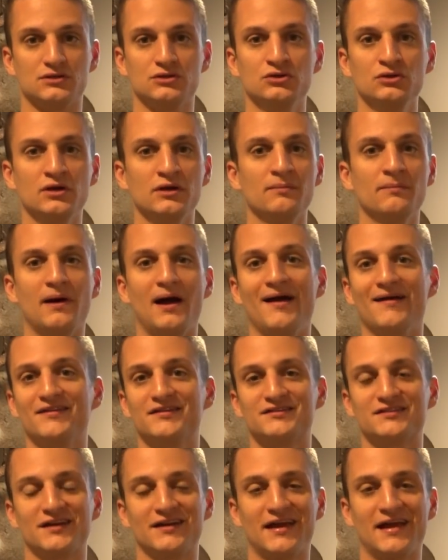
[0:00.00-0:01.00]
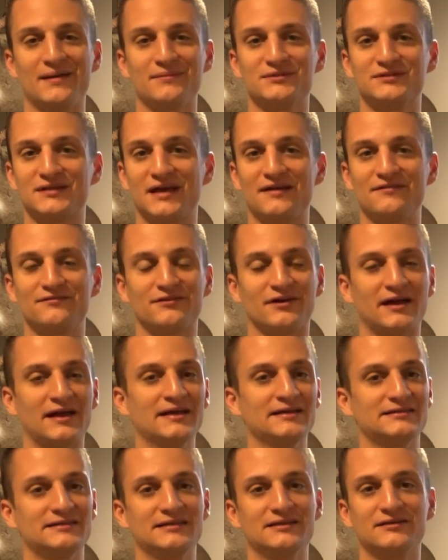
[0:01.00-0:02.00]
You can buy this on Amazon for
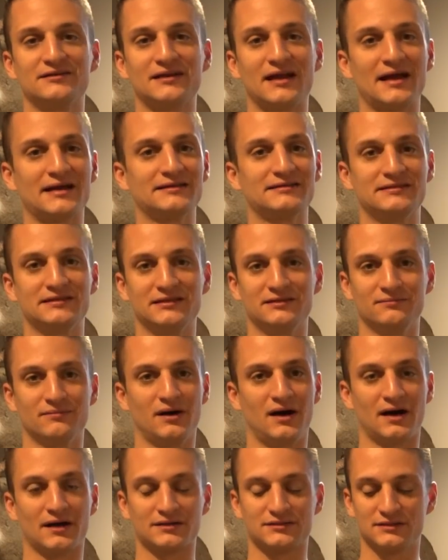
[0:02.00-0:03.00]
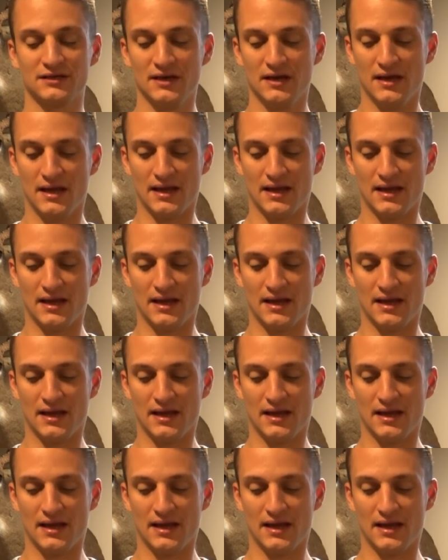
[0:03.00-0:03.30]
18 or 19 bucks.